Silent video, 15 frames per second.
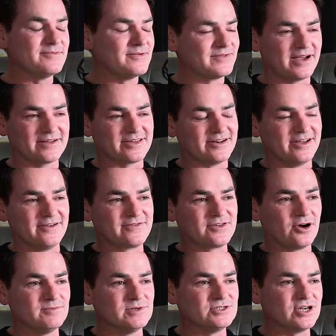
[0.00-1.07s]
I don't know if
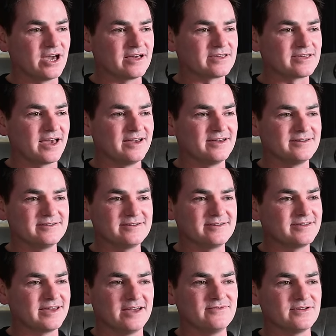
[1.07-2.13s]
Tom and Jess
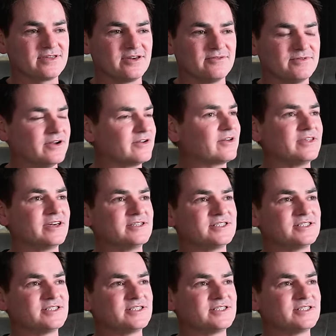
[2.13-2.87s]
gave it to me. No, I don't think